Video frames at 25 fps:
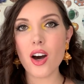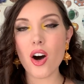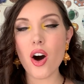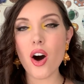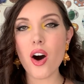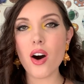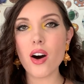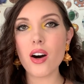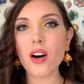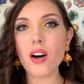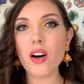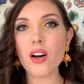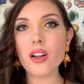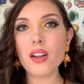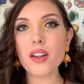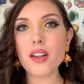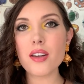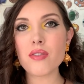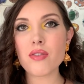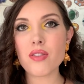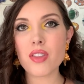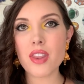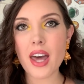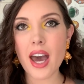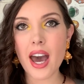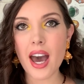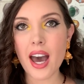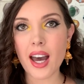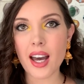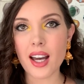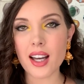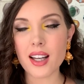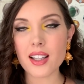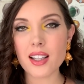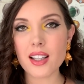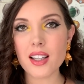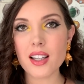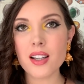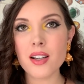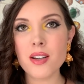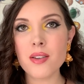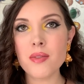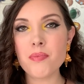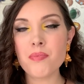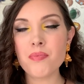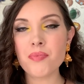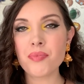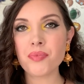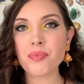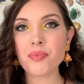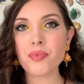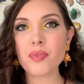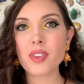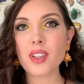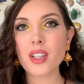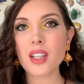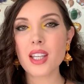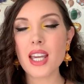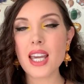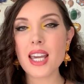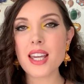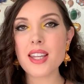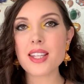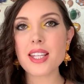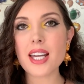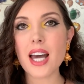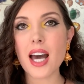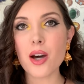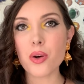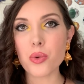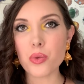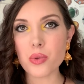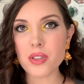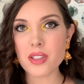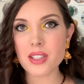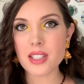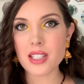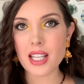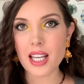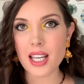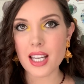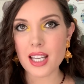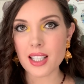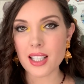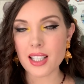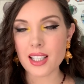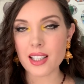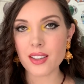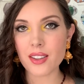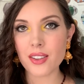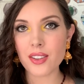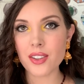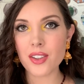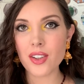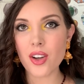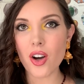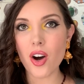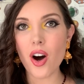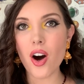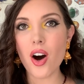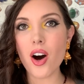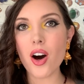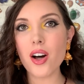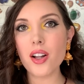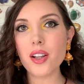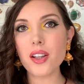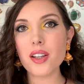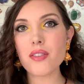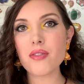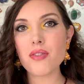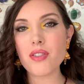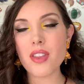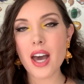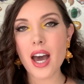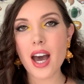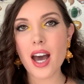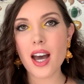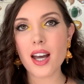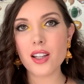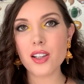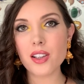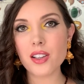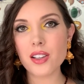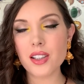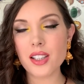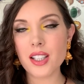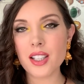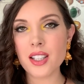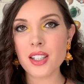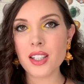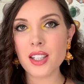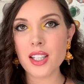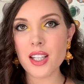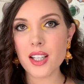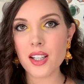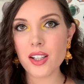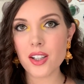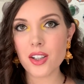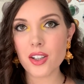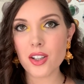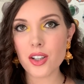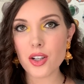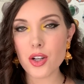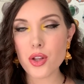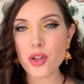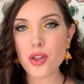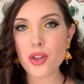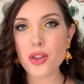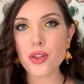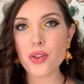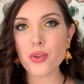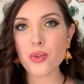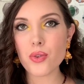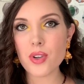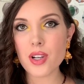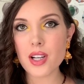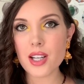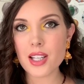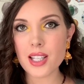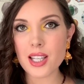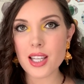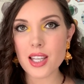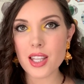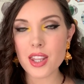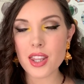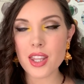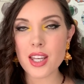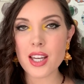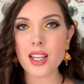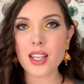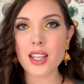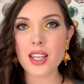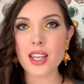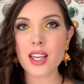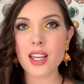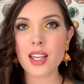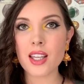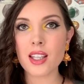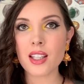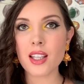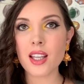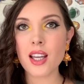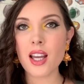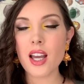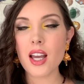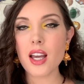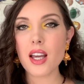All of that is outdated. All of that linear 3D thinking